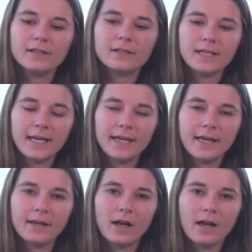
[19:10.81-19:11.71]
is
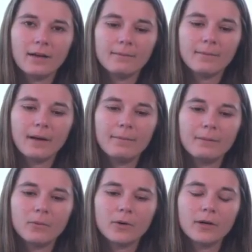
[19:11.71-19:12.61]
taking a
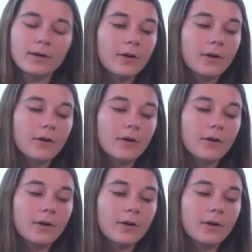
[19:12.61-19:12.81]
bit more,